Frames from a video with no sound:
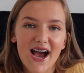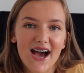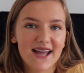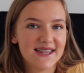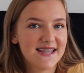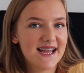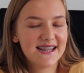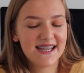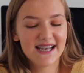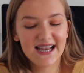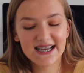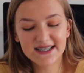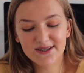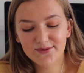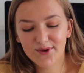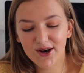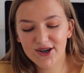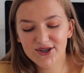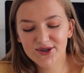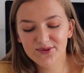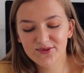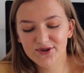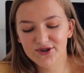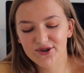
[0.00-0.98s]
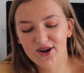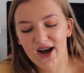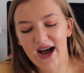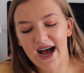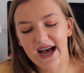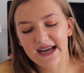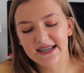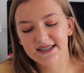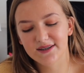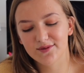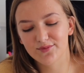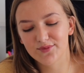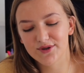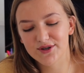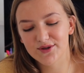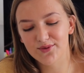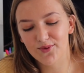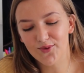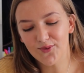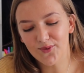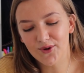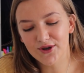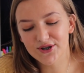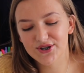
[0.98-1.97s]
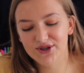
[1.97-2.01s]
And then the last question which got asked was,
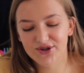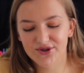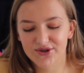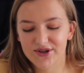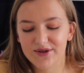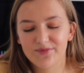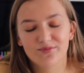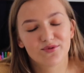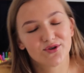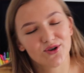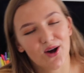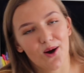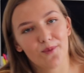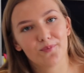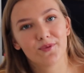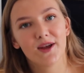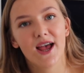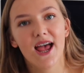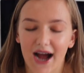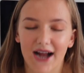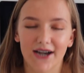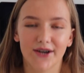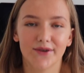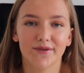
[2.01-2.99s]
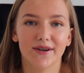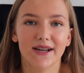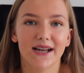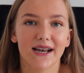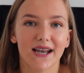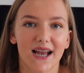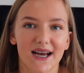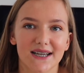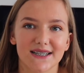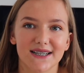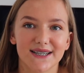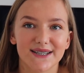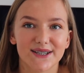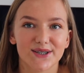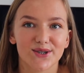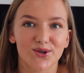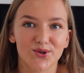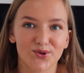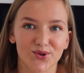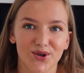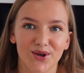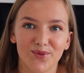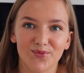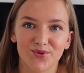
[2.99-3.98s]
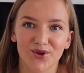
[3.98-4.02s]
what's your dream job? I don't really class this as
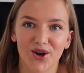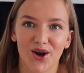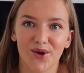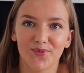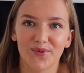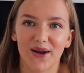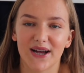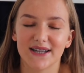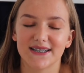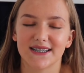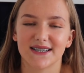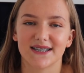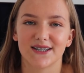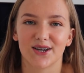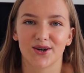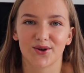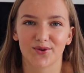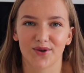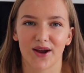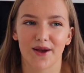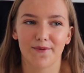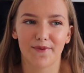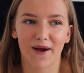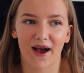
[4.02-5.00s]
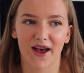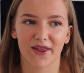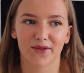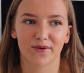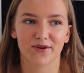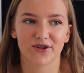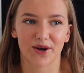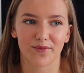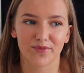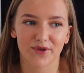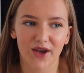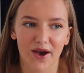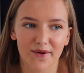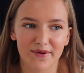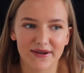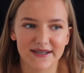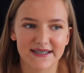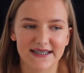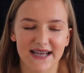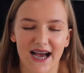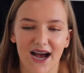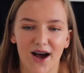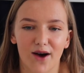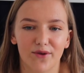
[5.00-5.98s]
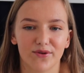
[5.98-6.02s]
a dream job as it's a career path which I'm
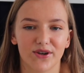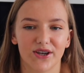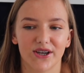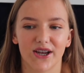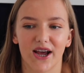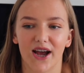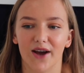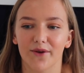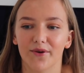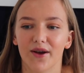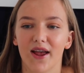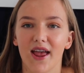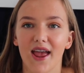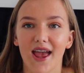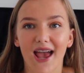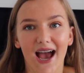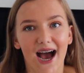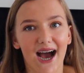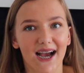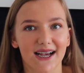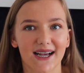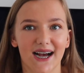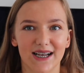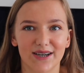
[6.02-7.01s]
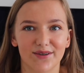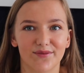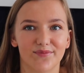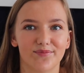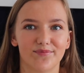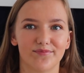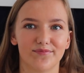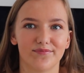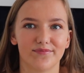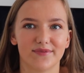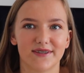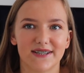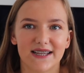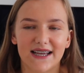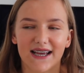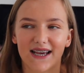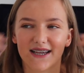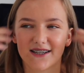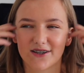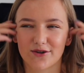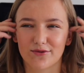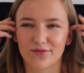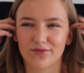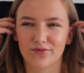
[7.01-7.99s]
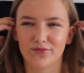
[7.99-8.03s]
going down, you know. I kind of see
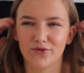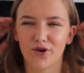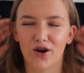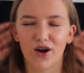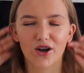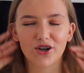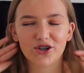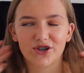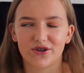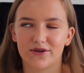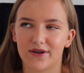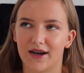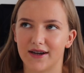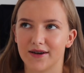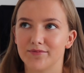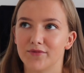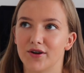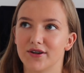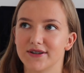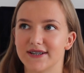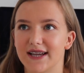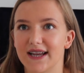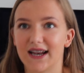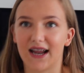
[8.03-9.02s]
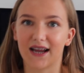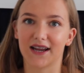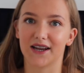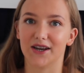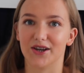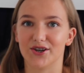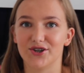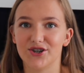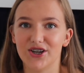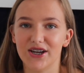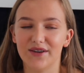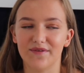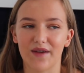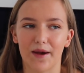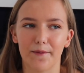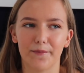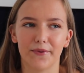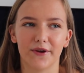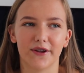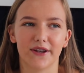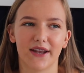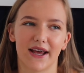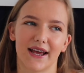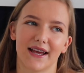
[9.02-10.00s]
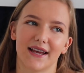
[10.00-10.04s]
it as, I'm not saying I can achieve it,
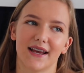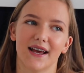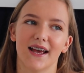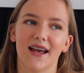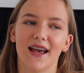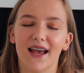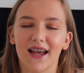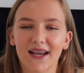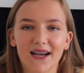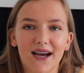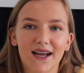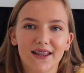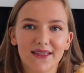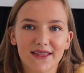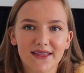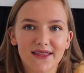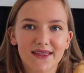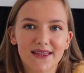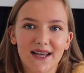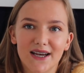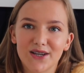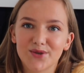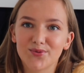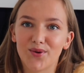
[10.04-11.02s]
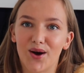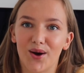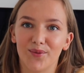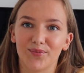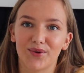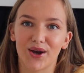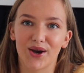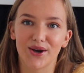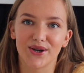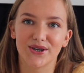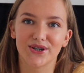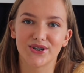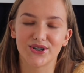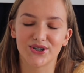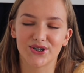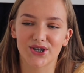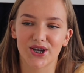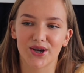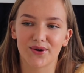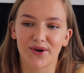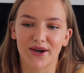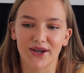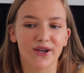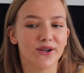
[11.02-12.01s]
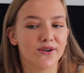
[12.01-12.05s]
but like that's what I'm going to
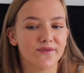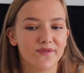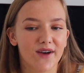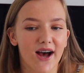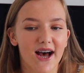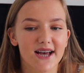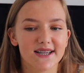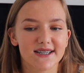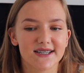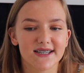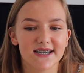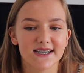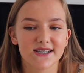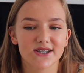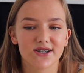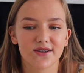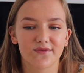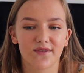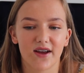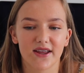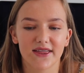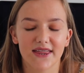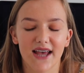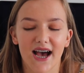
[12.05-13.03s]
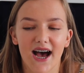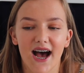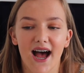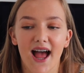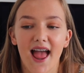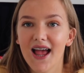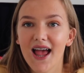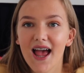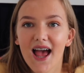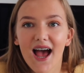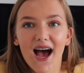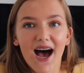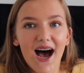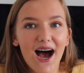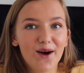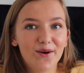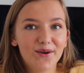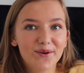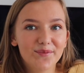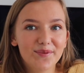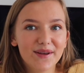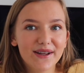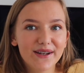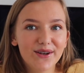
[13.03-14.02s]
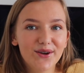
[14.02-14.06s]
do at university and stuff like that. I
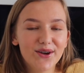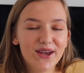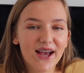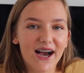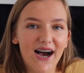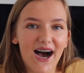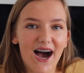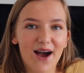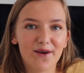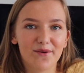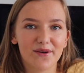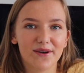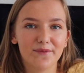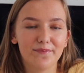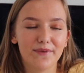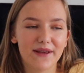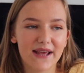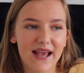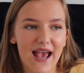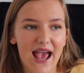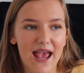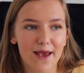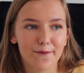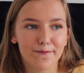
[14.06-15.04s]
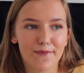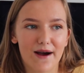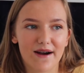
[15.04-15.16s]
want to be a lawyer, I want to be a